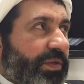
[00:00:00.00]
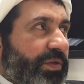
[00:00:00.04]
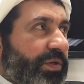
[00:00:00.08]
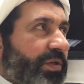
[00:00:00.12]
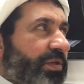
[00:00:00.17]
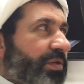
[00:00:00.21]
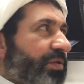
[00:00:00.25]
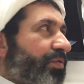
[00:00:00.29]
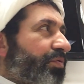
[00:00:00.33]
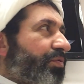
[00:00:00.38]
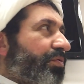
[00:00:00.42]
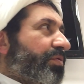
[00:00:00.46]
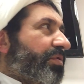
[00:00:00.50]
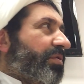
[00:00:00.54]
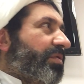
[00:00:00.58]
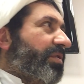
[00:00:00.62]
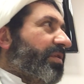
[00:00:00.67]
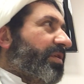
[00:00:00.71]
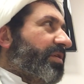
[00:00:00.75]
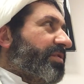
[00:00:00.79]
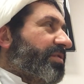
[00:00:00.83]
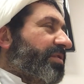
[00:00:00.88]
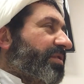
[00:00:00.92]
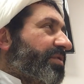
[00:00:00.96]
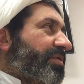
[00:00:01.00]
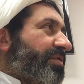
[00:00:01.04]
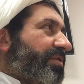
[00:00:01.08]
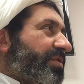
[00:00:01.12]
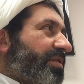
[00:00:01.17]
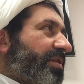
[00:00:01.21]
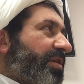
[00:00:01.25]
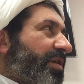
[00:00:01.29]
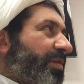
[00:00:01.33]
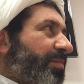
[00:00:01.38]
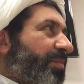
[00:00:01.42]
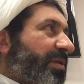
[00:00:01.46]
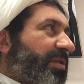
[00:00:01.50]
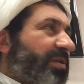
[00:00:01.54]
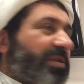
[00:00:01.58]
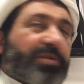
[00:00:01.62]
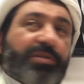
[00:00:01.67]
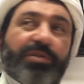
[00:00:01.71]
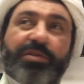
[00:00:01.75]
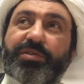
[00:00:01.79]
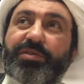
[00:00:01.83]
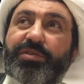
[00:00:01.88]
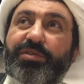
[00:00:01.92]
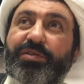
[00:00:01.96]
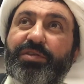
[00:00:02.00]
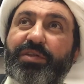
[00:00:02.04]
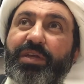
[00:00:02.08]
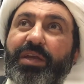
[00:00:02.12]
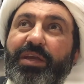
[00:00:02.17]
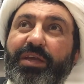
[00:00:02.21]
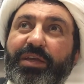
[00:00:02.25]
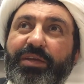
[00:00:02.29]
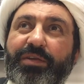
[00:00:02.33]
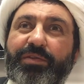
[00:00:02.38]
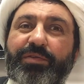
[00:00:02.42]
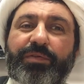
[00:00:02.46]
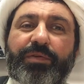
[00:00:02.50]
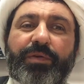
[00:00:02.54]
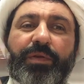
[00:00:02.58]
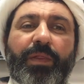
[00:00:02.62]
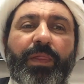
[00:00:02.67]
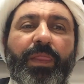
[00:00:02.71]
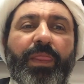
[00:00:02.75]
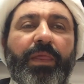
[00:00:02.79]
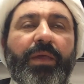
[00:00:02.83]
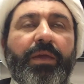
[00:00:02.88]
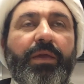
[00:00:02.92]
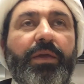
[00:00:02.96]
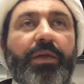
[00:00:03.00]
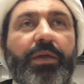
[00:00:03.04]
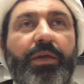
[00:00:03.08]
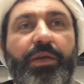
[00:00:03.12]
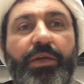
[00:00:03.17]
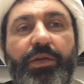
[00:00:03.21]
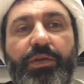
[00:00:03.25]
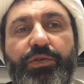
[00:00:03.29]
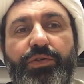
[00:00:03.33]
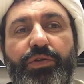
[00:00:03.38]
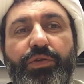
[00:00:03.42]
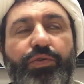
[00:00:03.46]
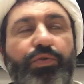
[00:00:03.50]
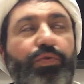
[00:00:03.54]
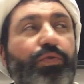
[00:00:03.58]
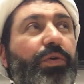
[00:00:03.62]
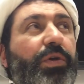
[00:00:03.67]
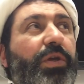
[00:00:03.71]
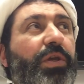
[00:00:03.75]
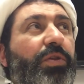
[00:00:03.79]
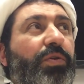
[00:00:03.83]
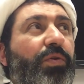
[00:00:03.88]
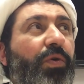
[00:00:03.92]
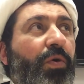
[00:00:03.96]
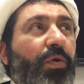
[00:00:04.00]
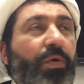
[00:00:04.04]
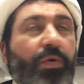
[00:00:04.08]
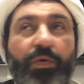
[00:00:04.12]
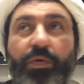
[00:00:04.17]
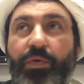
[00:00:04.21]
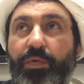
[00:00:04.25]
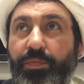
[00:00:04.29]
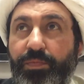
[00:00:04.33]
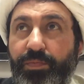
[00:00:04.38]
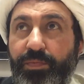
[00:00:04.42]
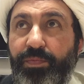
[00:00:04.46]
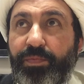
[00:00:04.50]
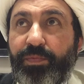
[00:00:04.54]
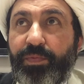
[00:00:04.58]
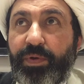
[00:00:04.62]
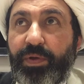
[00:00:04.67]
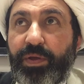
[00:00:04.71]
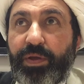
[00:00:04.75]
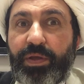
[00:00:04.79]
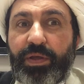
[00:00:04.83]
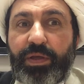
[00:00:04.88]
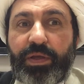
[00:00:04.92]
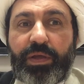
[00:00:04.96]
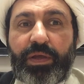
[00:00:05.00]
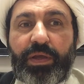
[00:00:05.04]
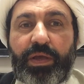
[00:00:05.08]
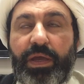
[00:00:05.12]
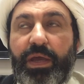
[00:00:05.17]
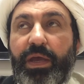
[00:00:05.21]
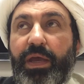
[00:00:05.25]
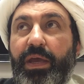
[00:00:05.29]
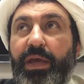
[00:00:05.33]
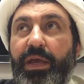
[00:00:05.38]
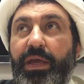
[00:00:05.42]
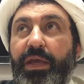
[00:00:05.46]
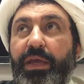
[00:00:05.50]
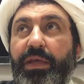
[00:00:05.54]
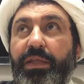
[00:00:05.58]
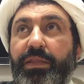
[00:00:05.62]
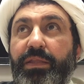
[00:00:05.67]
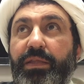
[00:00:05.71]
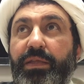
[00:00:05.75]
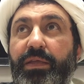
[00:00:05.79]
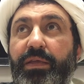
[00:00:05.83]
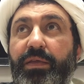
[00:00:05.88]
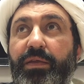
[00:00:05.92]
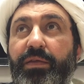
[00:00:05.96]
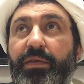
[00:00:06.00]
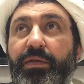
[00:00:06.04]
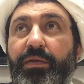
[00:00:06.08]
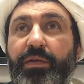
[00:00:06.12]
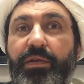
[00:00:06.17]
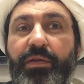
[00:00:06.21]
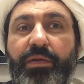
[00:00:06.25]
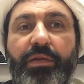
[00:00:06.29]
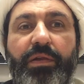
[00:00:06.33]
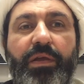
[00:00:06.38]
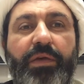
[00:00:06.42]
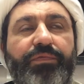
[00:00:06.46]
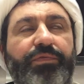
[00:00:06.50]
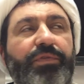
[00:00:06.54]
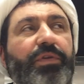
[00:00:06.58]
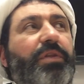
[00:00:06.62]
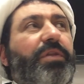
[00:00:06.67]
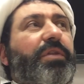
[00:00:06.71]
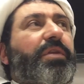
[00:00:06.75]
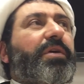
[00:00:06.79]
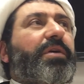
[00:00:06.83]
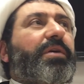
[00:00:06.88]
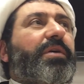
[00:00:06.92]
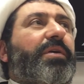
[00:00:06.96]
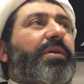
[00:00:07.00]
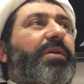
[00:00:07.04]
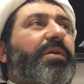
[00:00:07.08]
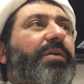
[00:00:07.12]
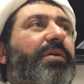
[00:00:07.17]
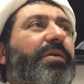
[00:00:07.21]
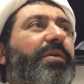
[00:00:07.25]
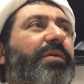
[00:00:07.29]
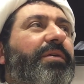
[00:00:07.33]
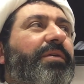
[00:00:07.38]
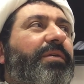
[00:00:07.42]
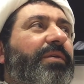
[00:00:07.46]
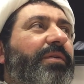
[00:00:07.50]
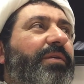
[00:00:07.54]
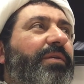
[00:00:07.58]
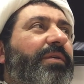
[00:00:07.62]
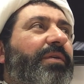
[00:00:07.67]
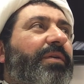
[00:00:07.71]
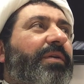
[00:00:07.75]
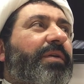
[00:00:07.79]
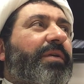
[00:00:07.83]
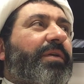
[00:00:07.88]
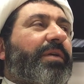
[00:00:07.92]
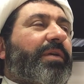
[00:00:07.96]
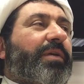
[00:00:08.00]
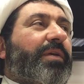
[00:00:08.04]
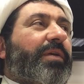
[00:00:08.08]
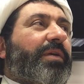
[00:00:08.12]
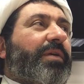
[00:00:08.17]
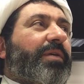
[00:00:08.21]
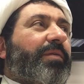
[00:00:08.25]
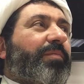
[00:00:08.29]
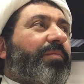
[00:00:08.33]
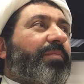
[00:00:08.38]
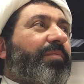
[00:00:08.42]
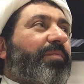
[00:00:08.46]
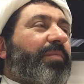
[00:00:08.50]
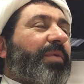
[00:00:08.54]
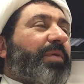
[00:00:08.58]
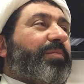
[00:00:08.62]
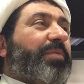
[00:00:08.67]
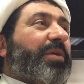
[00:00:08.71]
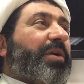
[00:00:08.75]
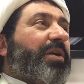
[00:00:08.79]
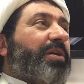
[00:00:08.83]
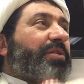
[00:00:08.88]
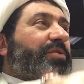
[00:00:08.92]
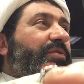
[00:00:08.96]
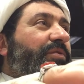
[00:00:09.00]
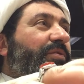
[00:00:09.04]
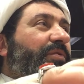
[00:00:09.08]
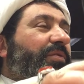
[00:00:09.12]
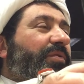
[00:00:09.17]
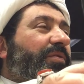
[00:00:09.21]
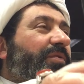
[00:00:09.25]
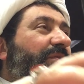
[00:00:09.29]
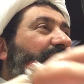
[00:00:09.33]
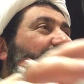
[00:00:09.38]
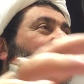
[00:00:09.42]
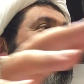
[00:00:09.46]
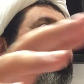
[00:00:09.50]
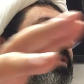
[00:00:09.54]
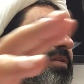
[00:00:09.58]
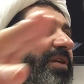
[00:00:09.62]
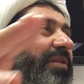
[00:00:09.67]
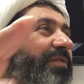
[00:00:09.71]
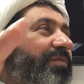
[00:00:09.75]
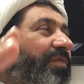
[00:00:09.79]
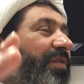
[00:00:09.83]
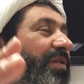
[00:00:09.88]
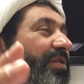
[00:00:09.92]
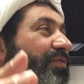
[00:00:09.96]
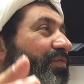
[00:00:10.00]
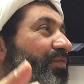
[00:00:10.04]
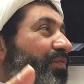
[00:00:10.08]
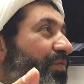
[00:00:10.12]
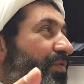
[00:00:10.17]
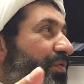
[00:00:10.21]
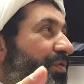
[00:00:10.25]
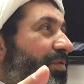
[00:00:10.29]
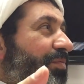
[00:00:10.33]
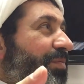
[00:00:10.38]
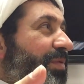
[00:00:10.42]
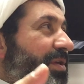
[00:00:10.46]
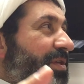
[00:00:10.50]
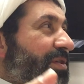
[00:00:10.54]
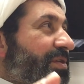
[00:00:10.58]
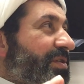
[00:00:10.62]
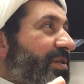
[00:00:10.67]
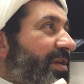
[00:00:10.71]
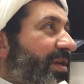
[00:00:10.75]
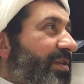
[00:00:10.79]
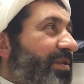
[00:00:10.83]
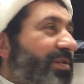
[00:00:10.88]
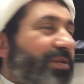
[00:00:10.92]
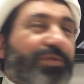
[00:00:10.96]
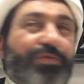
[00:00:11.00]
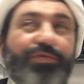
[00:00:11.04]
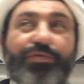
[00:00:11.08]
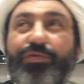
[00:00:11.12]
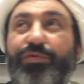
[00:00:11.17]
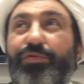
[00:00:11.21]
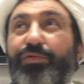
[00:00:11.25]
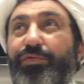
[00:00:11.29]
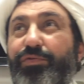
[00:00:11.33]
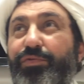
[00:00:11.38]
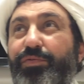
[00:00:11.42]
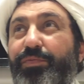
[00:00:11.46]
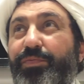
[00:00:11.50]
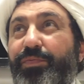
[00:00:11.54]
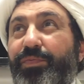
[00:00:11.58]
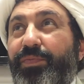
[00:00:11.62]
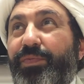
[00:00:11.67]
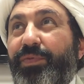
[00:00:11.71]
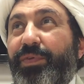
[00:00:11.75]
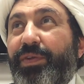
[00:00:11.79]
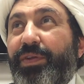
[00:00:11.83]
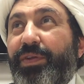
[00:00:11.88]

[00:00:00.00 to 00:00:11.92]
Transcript: So it's good. It's a stick, but it's a snake. You know. So took it home and left it there. But because it was warm inside the room,